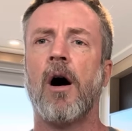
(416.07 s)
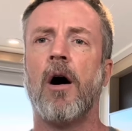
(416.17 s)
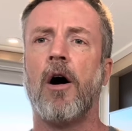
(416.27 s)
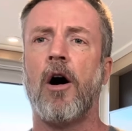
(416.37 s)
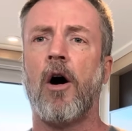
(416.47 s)

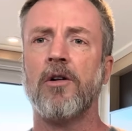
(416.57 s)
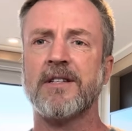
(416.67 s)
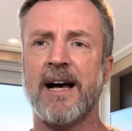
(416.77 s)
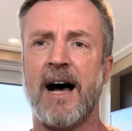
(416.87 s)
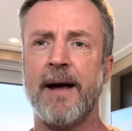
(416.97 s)
All
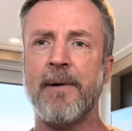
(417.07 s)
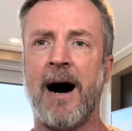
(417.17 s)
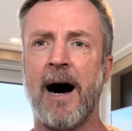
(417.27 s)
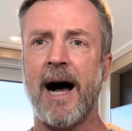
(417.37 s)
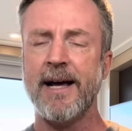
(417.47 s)
time
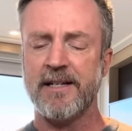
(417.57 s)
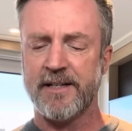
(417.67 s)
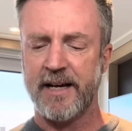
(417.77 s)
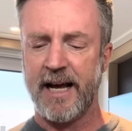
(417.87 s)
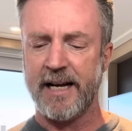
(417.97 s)

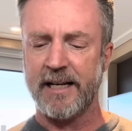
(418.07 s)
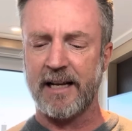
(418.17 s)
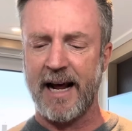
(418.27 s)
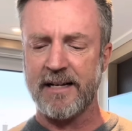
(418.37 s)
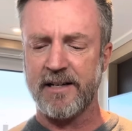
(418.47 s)
highs in
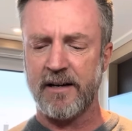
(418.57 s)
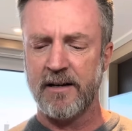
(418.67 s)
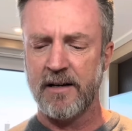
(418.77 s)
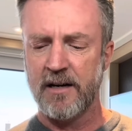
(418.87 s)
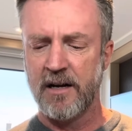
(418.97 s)
Atlanta,
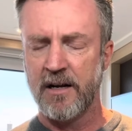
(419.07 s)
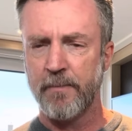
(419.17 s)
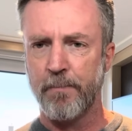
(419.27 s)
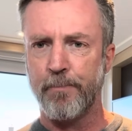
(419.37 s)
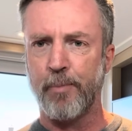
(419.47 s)

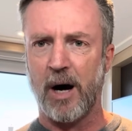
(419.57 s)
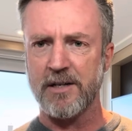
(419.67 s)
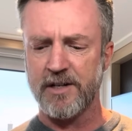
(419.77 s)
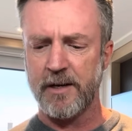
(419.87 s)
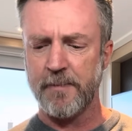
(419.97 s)

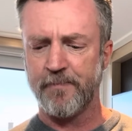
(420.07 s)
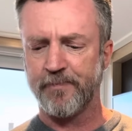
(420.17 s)
Boston,